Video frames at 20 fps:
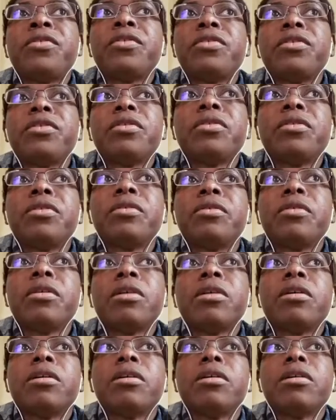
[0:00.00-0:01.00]
if
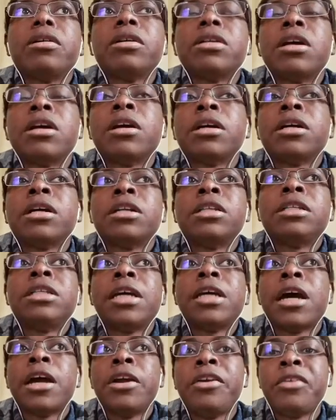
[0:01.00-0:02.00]

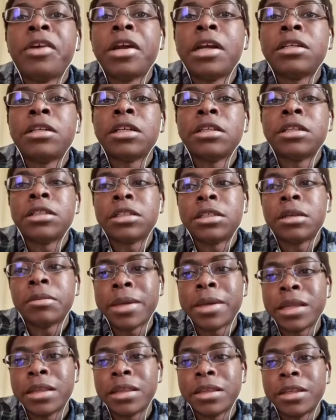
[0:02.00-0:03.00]

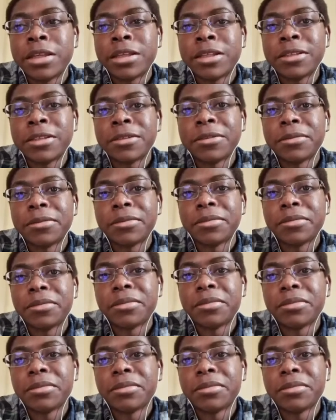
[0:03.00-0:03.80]
dehydration is the main thing.